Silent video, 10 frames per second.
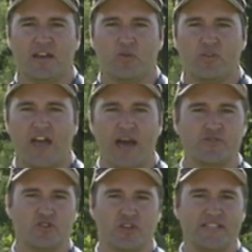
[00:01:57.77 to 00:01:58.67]
with
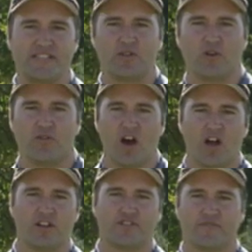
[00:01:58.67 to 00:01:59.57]
absolutely zero
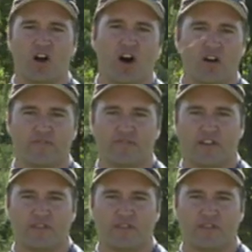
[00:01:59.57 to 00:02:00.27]
knowledge of golf.